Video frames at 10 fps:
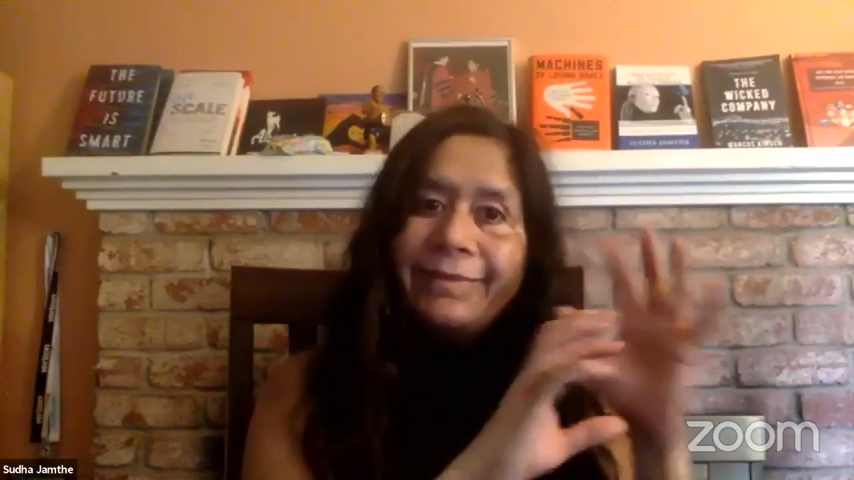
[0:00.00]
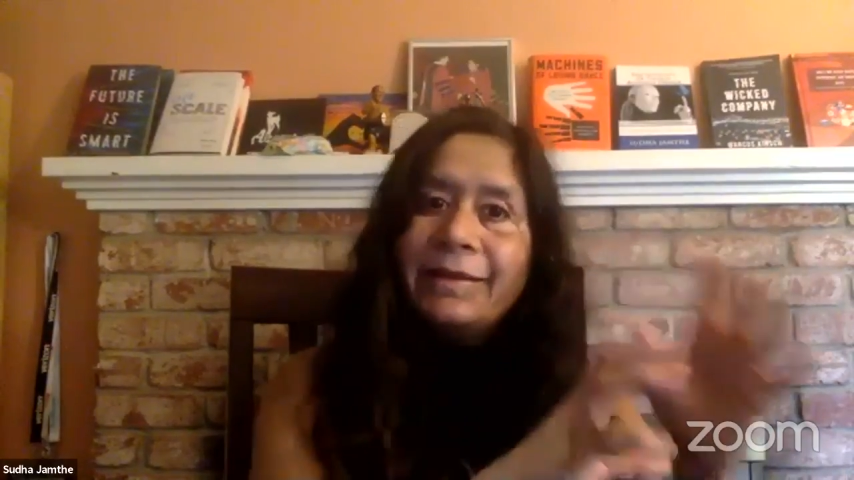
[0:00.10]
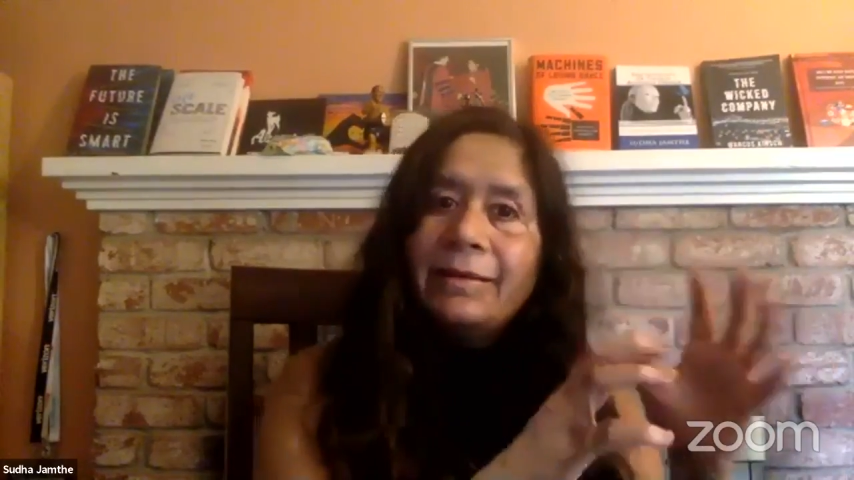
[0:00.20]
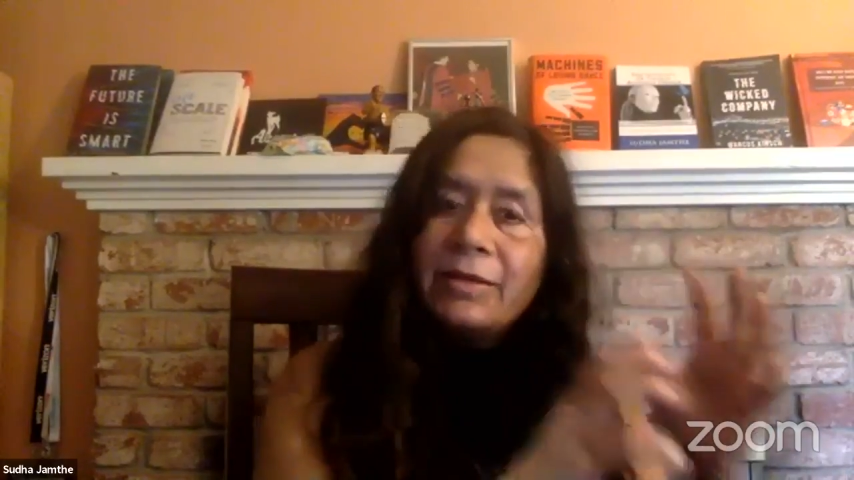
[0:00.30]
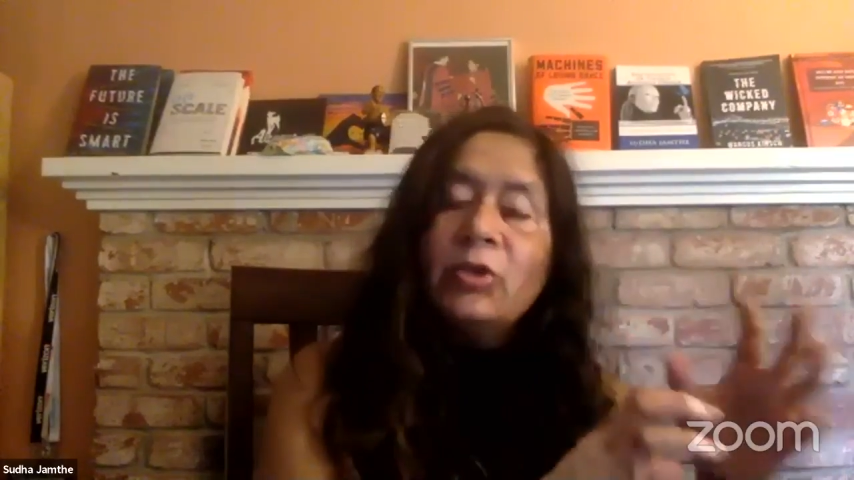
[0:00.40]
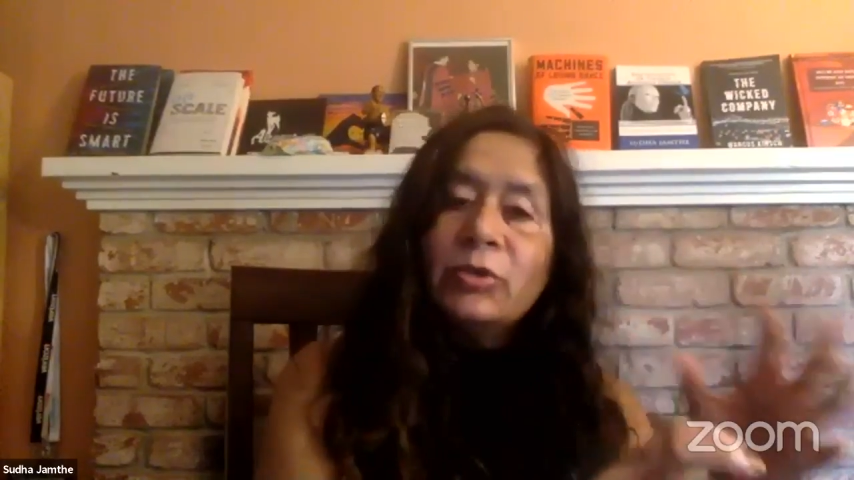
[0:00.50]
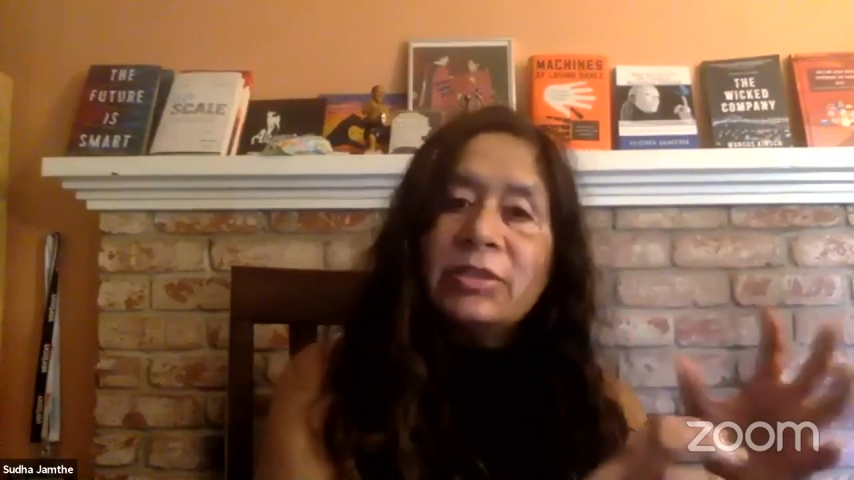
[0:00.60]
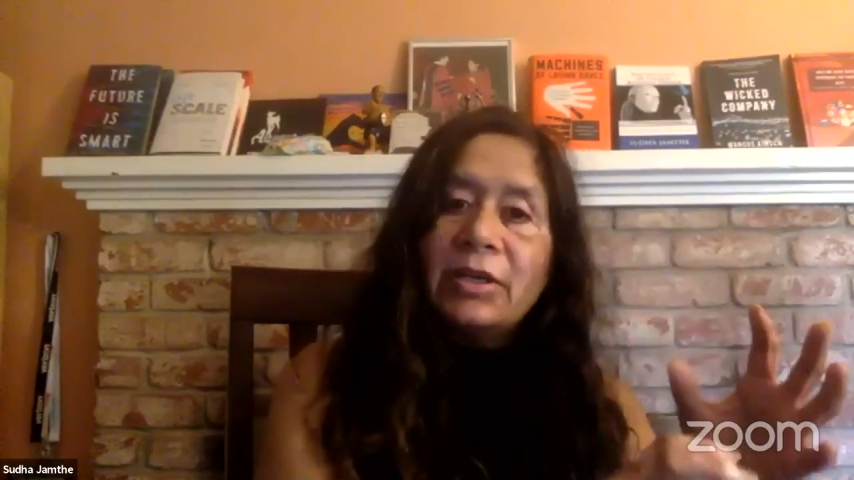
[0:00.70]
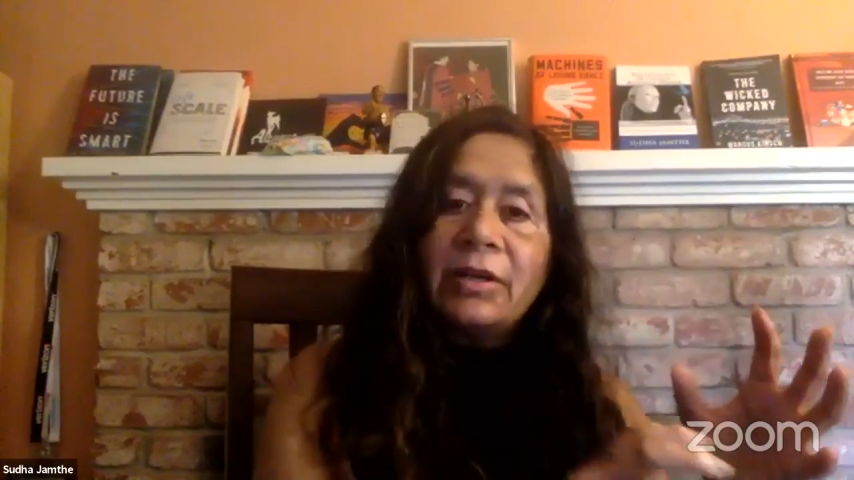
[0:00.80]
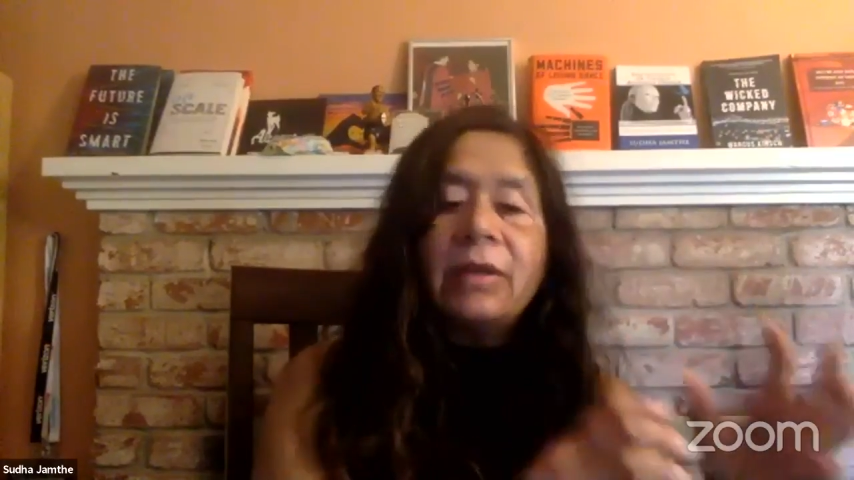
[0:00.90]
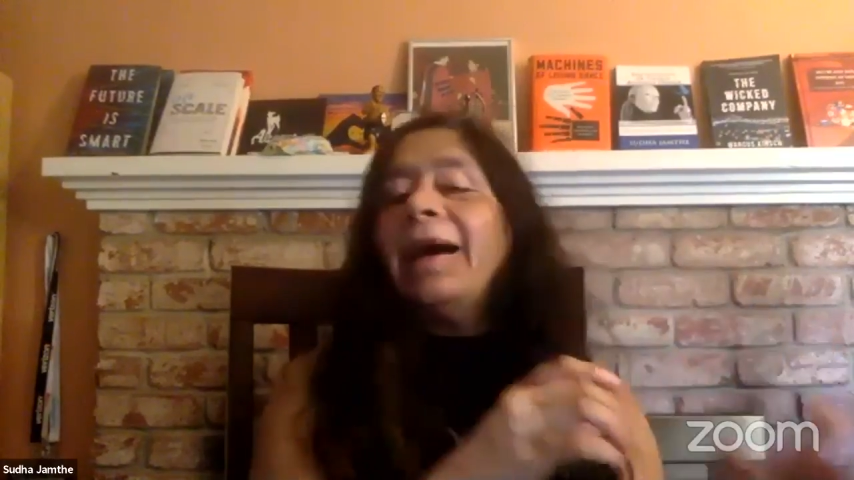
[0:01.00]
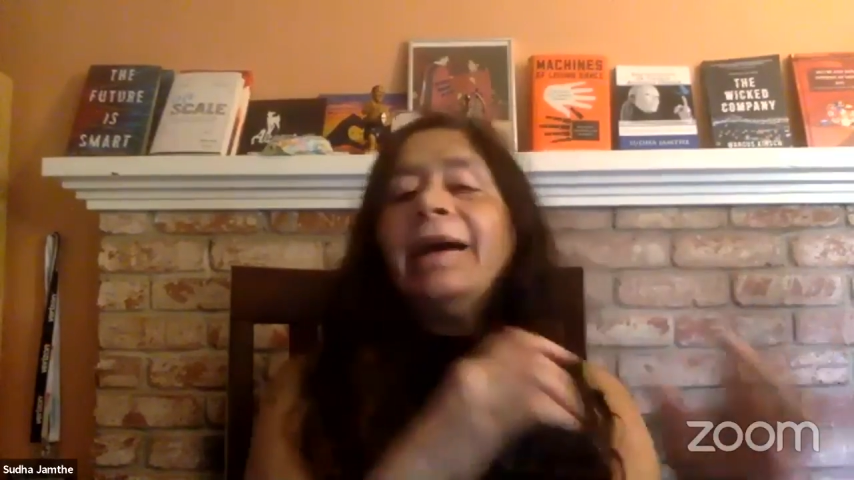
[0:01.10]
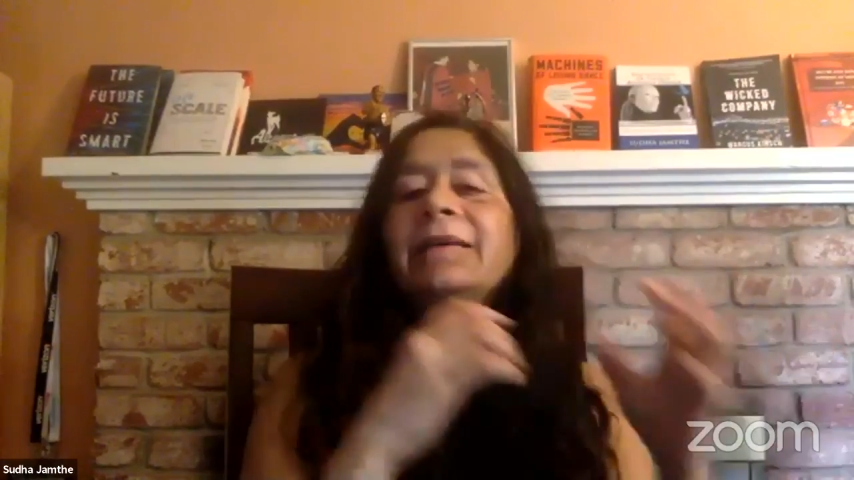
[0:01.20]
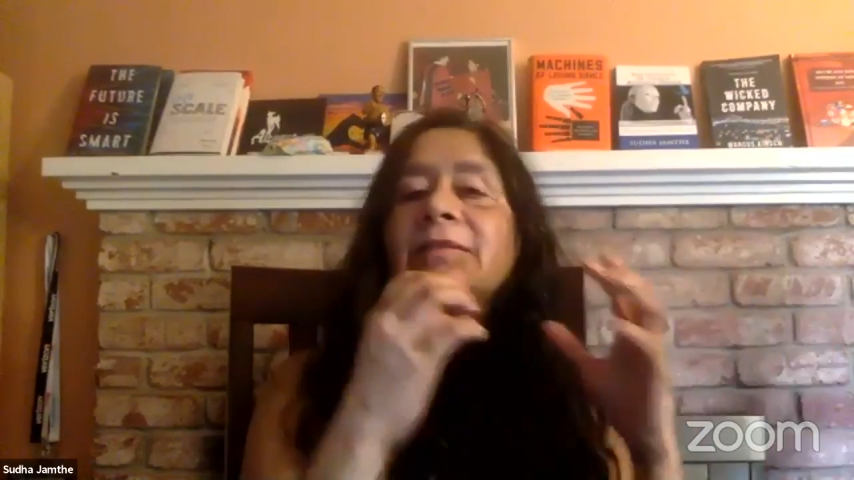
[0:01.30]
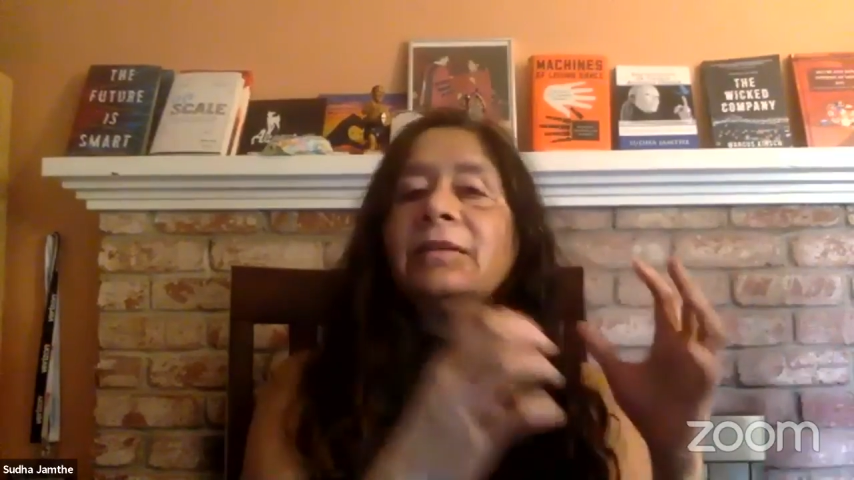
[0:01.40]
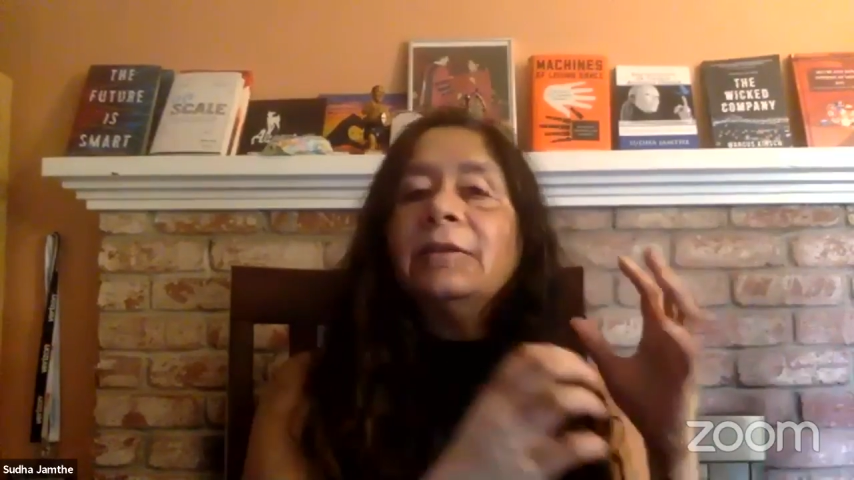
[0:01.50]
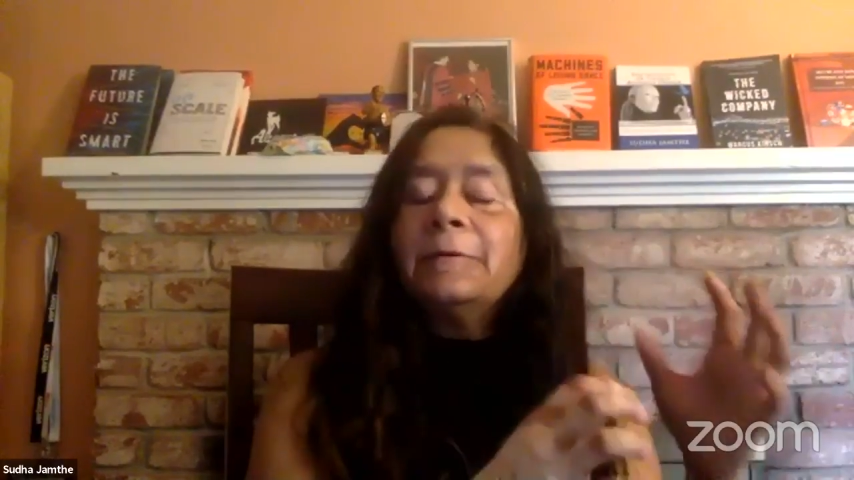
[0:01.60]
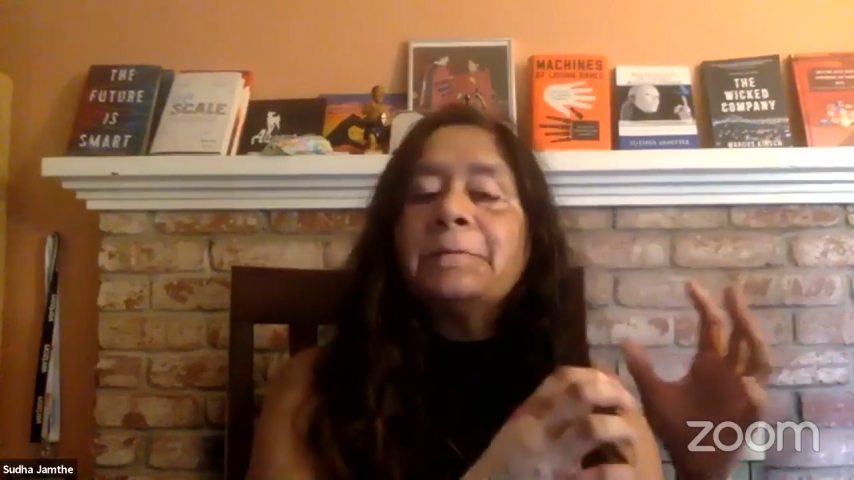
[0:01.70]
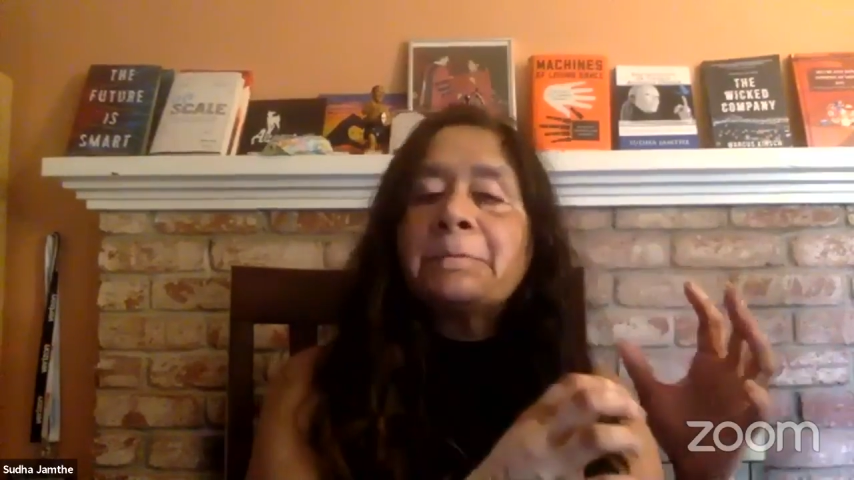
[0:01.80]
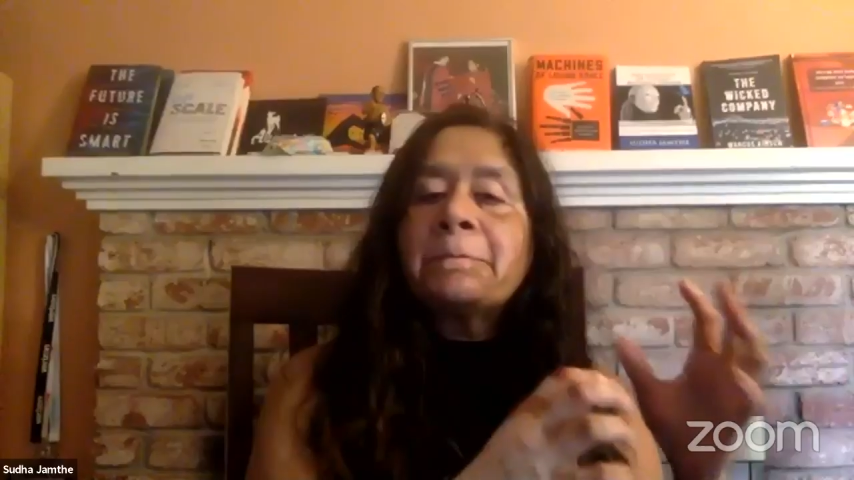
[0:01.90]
the user as the